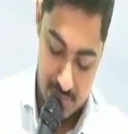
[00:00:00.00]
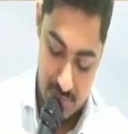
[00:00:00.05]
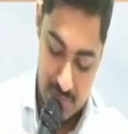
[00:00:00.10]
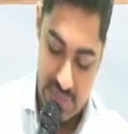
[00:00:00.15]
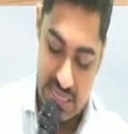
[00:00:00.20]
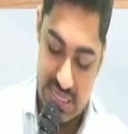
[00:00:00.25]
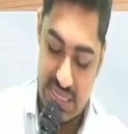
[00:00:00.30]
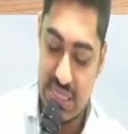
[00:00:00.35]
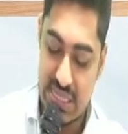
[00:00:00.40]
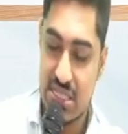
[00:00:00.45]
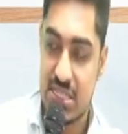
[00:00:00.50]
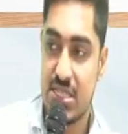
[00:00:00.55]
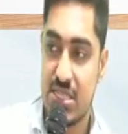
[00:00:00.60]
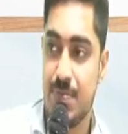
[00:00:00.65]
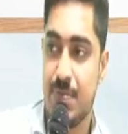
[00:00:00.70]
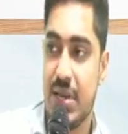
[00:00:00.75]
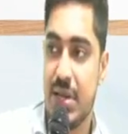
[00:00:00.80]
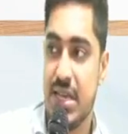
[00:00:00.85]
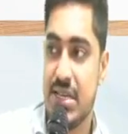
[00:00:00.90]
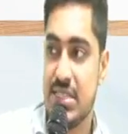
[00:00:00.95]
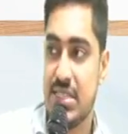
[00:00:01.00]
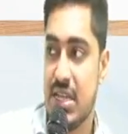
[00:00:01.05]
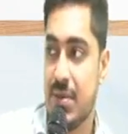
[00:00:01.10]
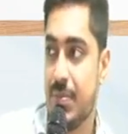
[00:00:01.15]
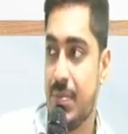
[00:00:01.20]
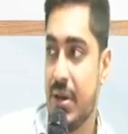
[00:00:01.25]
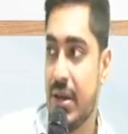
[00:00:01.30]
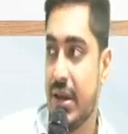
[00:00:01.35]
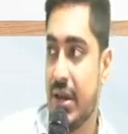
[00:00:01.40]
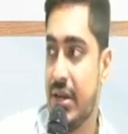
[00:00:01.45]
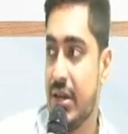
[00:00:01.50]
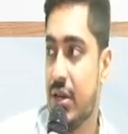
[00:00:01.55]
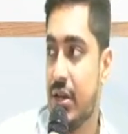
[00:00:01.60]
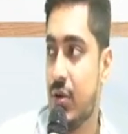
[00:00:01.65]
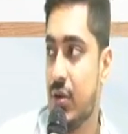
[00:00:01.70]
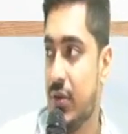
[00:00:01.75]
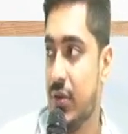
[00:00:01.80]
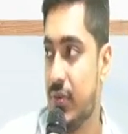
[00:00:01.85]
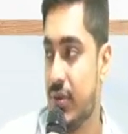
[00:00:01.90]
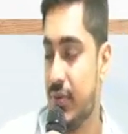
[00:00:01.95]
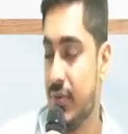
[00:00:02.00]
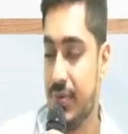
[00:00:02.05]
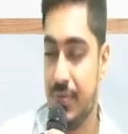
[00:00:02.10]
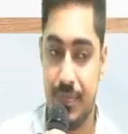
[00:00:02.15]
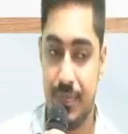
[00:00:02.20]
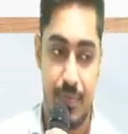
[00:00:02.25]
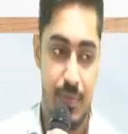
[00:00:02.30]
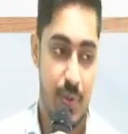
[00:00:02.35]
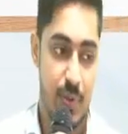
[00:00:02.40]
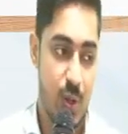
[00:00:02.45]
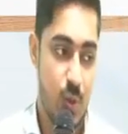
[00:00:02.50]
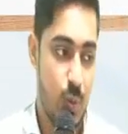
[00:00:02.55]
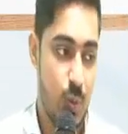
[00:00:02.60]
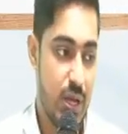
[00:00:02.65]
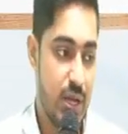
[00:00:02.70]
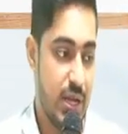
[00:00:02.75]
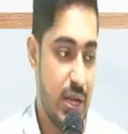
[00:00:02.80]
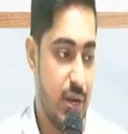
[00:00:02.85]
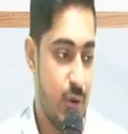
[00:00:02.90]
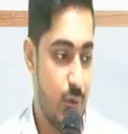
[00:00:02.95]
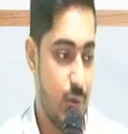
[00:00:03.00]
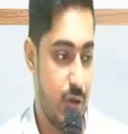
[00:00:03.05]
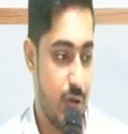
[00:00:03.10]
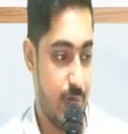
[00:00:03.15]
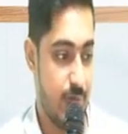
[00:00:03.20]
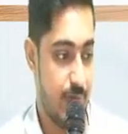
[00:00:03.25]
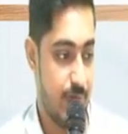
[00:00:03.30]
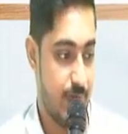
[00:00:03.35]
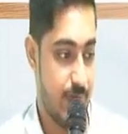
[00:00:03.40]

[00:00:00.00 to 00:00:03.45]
Just a simple example, write it down everyone. Quickly do it.